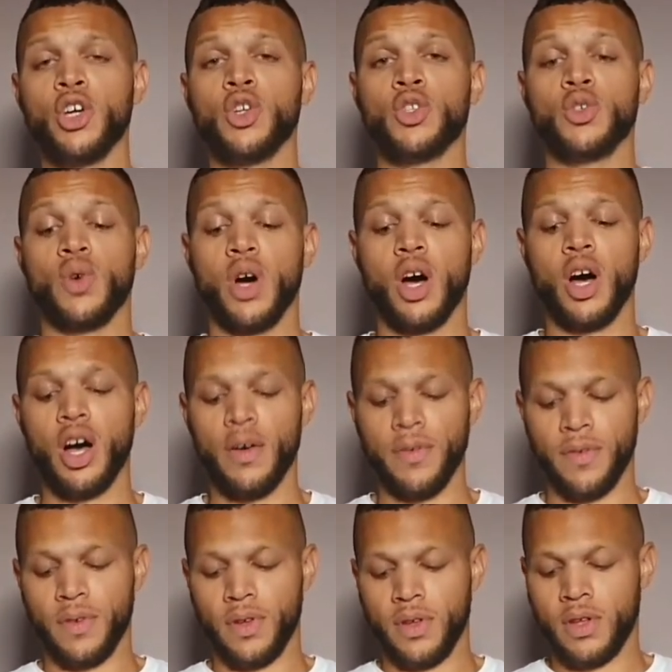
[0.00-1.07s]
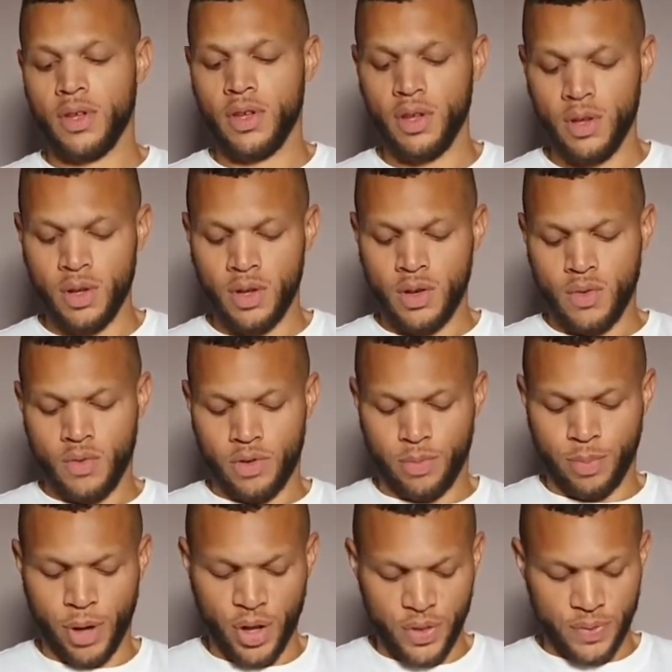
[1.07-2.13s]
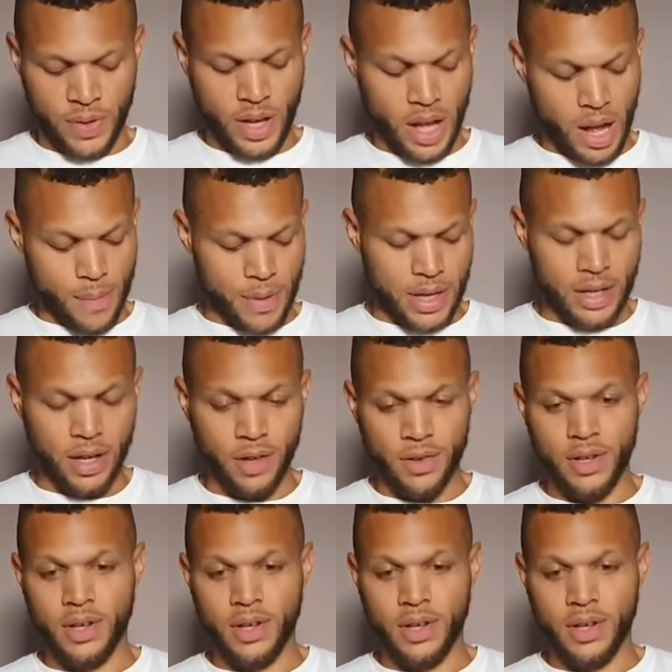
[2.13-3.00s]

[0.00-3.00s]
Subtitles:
Could do half with both feet up and